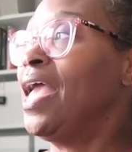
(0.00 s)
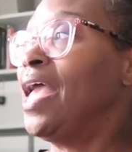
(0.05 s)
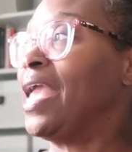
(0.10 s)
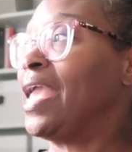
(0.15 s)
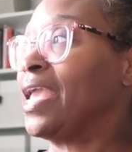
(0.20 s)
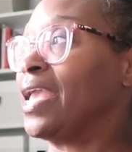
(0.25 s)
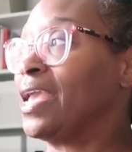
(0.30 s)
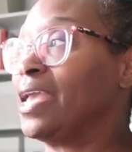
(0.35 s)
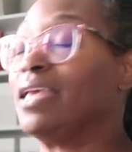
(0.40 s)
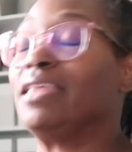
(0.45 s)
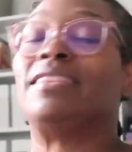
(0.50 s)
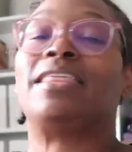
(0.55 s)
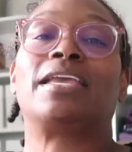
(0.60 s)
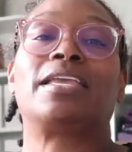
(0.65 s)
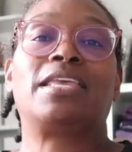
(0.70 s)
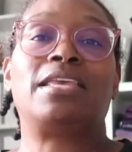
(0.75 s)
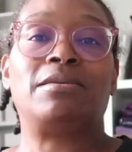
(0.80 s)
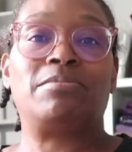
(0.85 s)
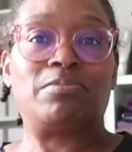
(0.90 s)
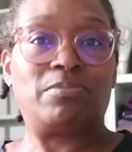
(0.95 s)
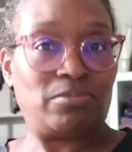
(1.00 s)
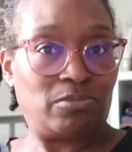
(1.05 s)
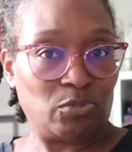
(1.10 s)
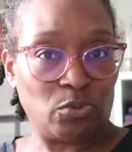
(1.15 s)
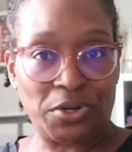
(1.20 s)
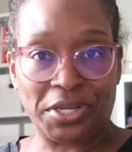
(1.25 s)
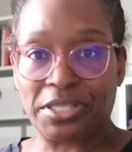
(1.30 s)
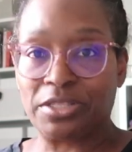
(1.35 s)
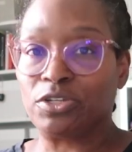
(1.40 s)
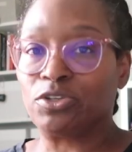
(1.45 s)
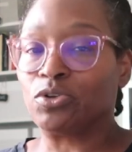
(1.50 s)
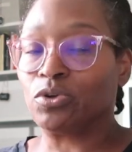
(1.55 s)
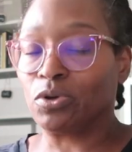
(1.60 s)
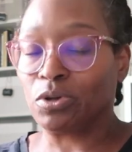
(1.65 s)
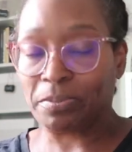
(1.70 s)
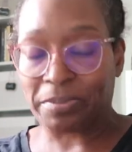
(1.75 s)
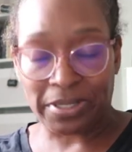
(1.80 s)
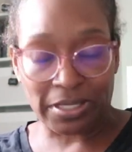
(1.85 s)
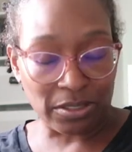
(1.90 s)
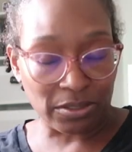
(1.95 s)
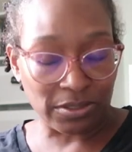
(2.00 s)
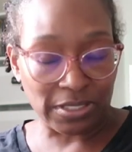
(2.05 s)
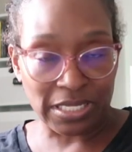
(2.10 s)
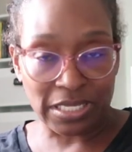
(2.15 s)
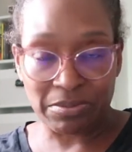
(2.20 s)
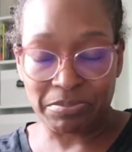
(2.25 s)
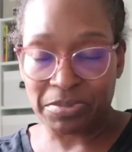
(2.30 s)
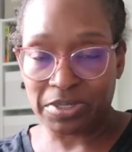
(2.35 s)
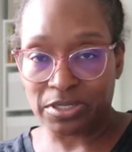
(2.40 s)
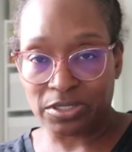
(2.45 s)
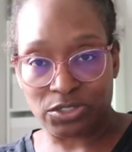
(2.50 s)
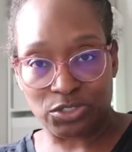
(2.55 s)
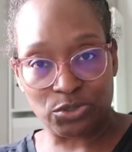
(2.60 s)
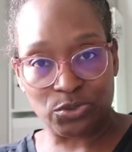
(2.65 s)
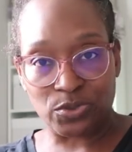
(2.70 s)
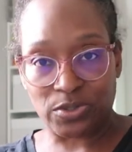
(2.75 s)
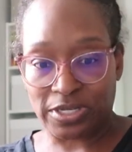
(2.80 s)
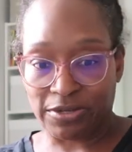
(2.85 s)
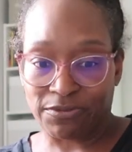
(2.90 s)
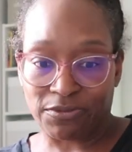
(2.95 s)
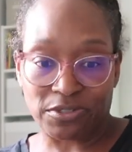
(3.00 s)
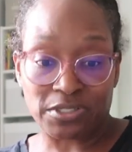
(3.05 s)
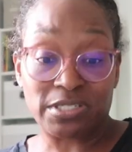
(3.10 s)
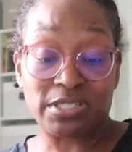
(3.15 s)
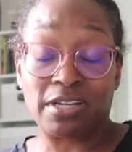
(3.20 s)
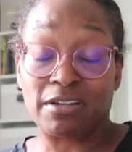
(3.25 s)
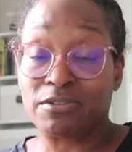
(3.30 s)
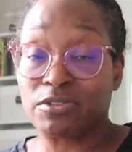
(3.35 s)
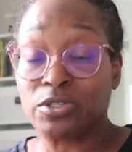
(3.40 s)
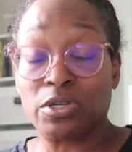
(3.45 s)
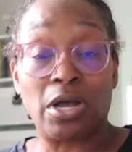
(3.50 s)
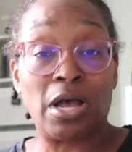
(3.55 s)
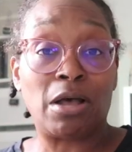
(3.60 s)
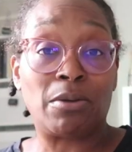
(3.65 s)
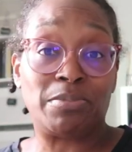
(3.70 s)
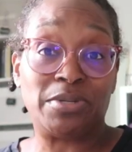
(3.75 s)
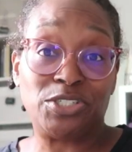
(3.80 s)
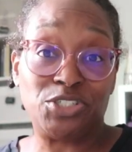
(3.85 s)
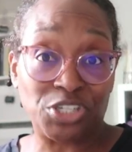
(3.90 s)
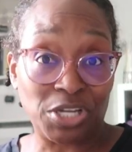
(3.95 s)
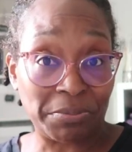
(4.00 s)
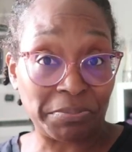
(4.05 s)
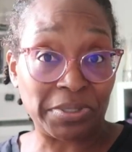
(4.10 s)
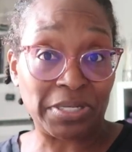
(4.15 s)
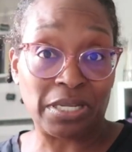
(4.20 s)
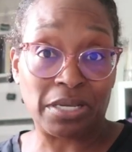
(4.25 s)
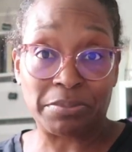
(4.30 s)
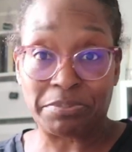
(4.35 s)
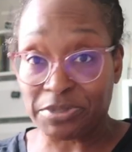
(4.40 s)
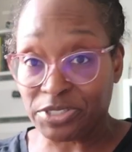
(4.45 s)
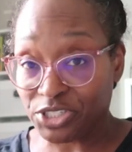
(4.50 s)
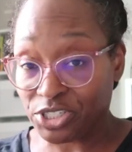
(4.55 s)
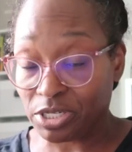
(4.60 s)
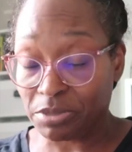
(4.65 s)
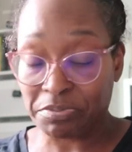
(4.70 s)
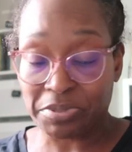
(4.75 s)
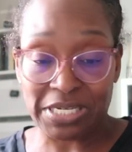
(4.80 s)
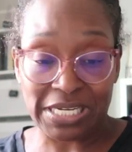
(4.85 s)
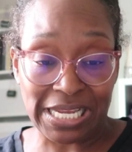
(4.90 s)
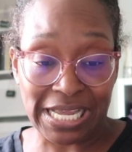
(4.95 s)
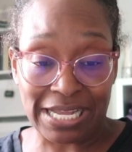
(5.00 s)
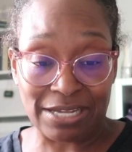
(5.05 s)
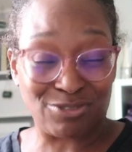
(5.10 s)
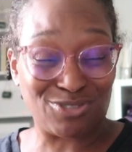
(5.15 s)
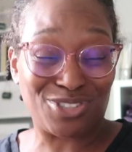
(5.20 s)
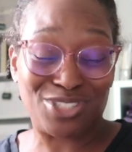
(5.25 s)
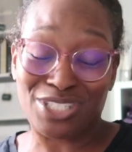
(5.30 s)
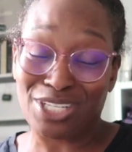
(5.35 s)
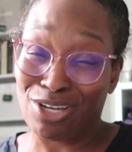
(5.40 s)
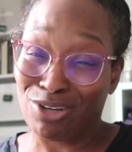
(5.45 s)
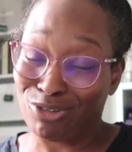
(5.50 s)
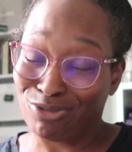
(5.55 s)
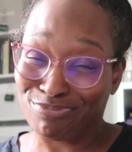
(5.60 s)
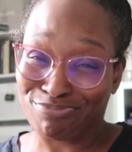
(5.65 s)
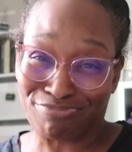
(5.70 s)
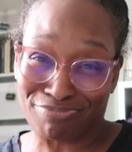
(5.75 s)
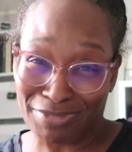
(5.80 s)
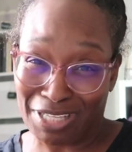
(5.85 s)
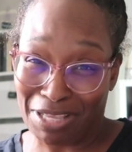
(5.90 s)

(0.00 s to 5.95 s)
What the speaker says: and they keep ringing the doorbell, need me to do different stuff, so I'll be jumping up and jumping down. So